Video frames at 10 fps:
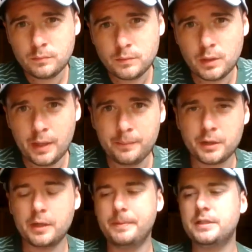Today we're
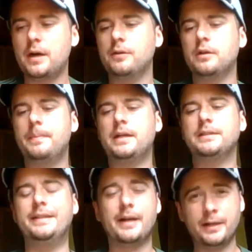going to be talking
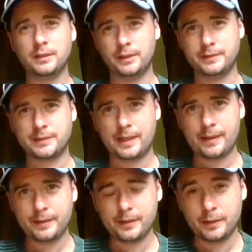about the ugly
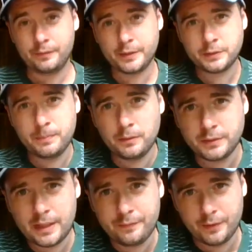side of
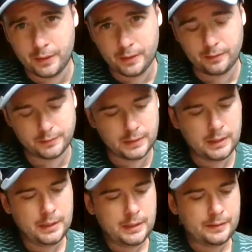expose videos.
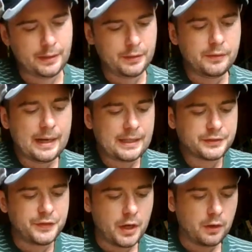Now you
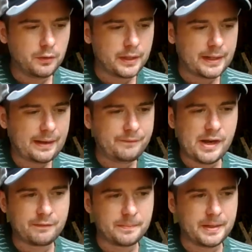guys know that I've
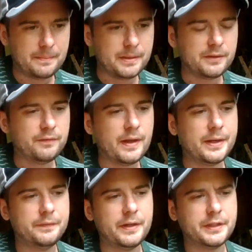never been a big
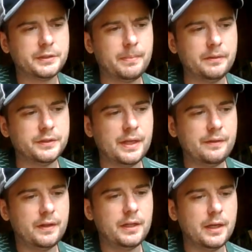fan of expose
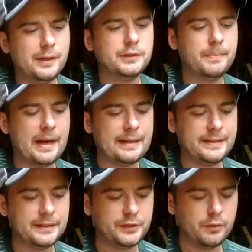videos, but I
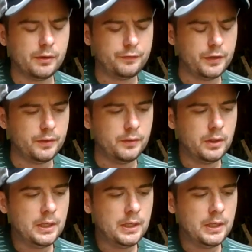did do a few